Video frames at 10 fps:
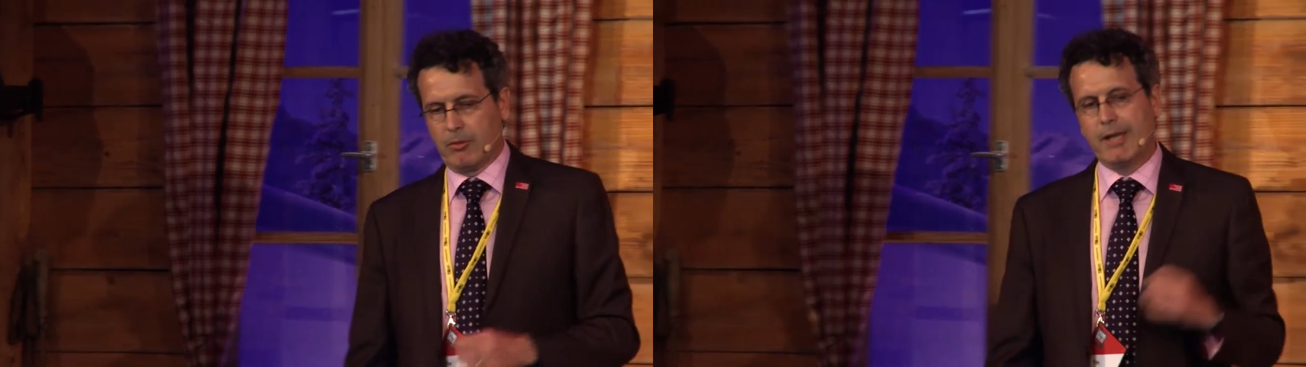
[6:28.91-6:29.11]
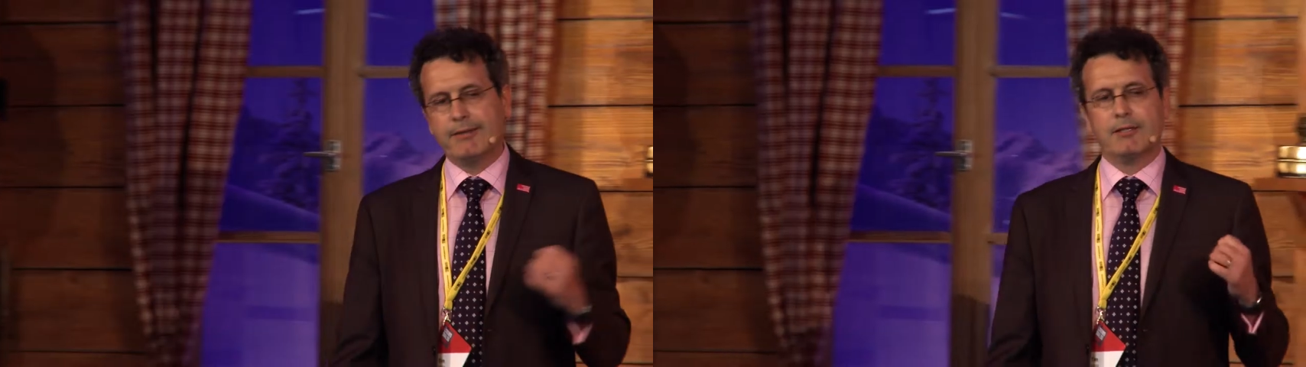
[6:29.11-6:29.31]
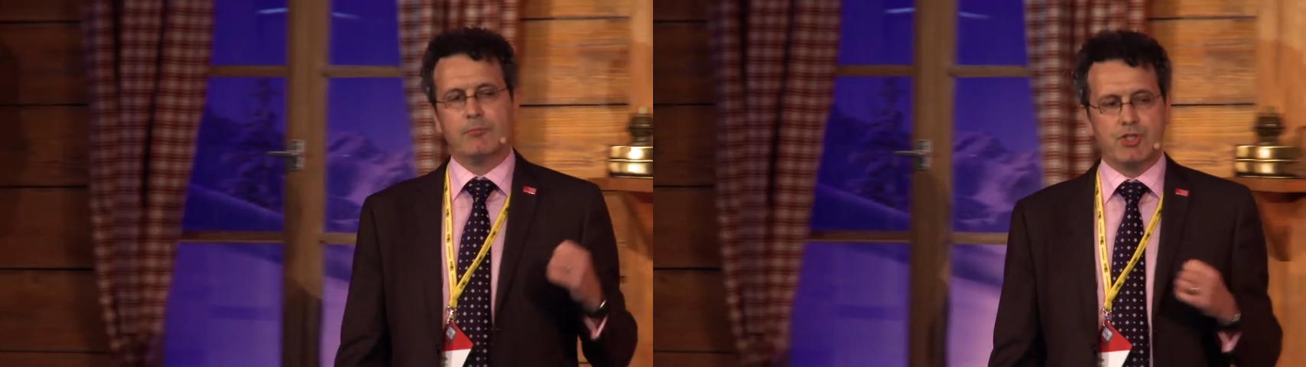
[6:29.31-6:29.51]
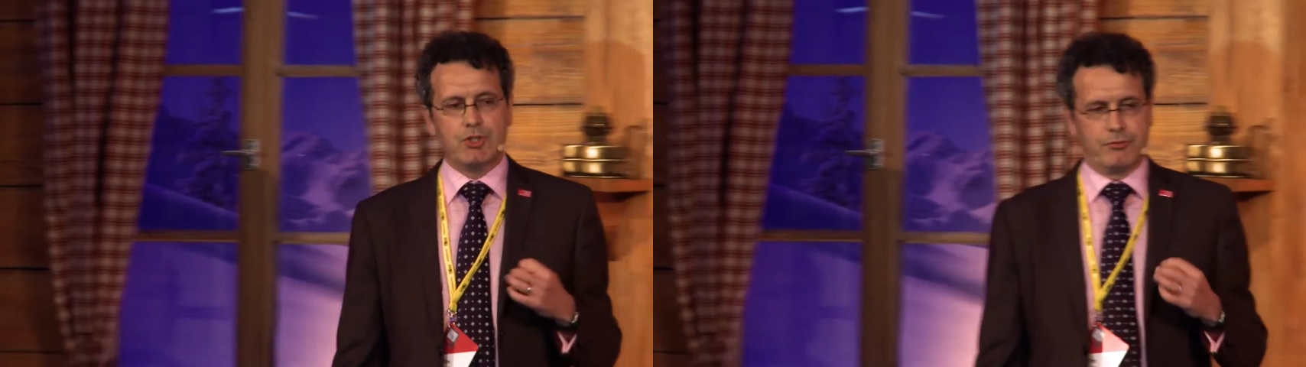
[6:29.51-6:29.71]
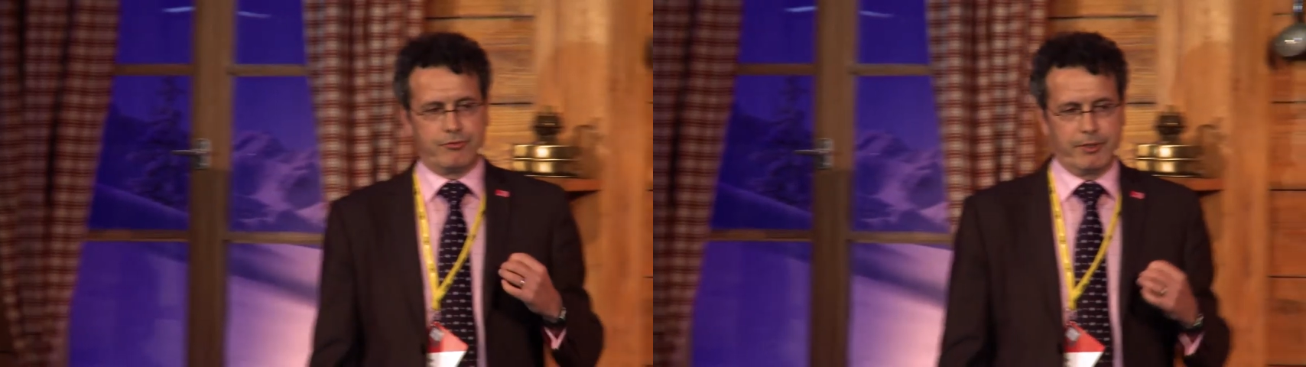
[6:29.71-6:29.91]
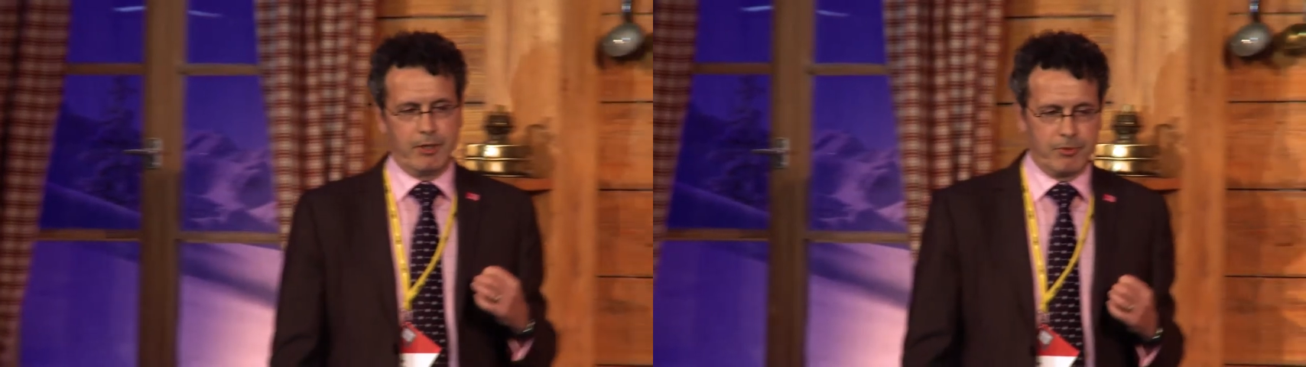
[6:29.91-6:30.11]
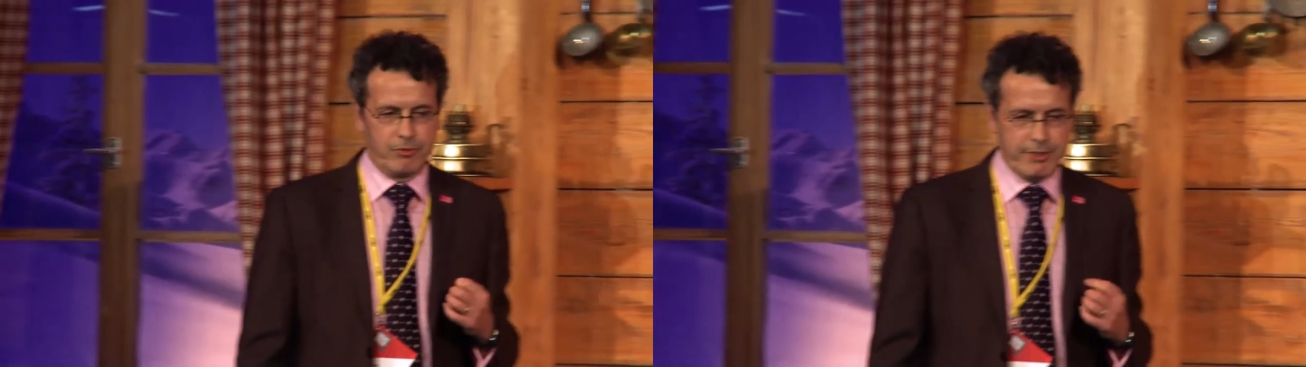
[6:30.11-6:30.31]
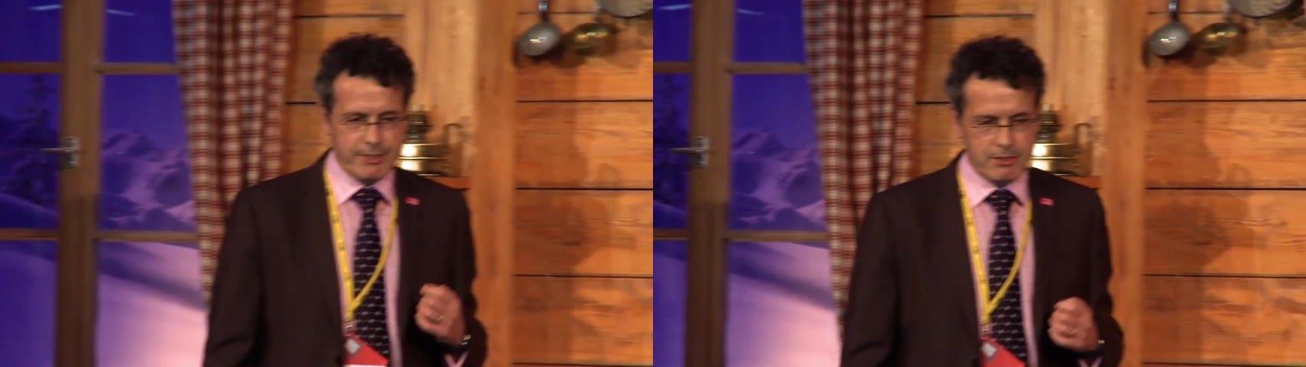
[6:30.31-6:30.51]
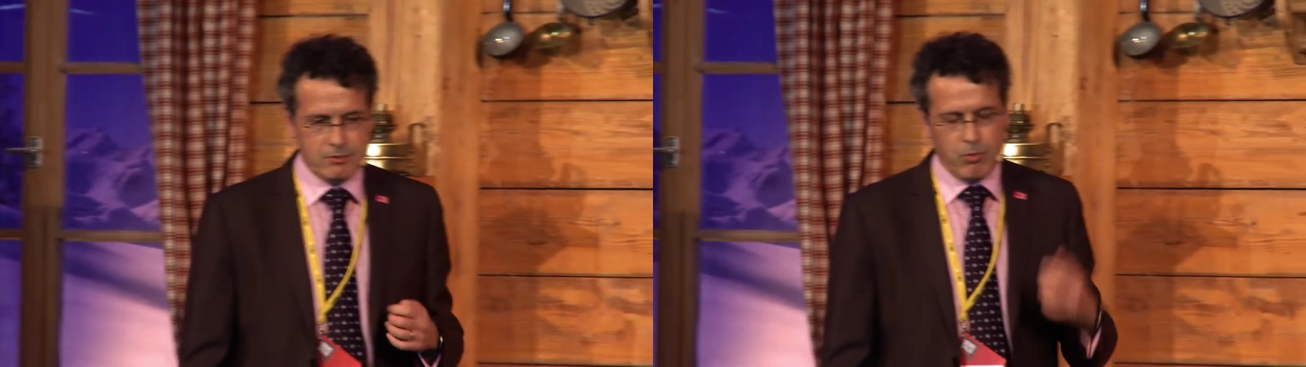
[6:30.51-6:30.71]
Well, I think we should for a number of reasons.